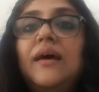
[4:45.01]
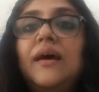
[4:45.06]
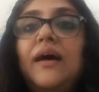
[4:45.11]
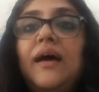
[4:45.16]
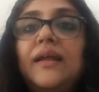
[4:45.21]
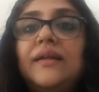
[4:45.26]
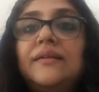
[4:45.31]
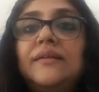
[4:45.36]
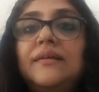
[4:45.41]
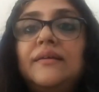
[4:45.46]

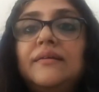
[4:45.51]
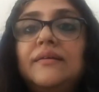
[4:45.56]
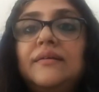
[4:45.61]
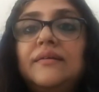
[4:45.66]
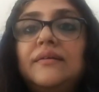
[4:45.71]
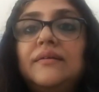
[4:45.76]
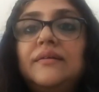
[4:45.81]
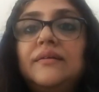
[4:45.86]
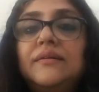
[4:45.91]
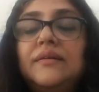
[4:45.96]
And
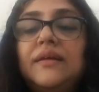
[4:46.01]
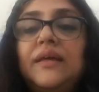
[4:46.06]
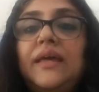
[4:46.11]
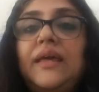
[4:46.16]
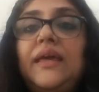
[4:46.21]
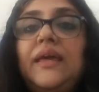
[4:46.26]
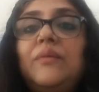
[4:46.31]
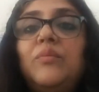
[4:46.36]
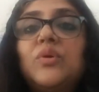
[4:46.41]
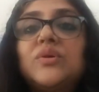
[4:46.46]

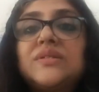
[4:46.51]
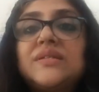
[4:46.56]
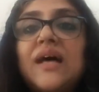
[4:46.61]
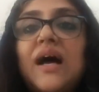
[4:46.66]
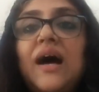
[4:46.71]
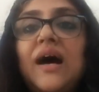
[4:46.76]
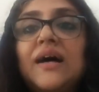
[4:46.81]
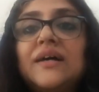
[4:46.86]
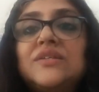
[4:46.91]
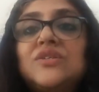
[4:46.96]
he was
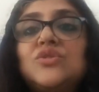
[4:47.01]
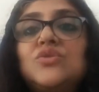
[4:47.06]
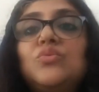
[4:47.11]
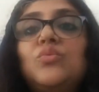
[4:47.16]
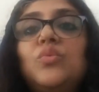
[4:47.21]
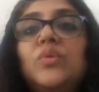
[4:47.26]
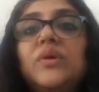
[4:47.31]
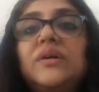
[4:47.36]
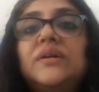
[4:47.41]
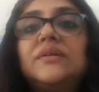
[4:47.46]
asked to
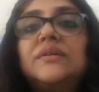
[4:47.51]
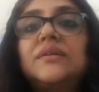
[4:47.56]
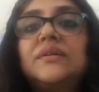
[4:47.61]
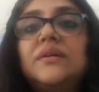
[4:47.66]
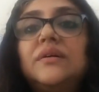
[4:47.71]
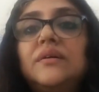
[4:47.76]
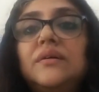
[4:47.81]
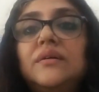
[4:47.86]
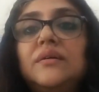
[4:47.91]
work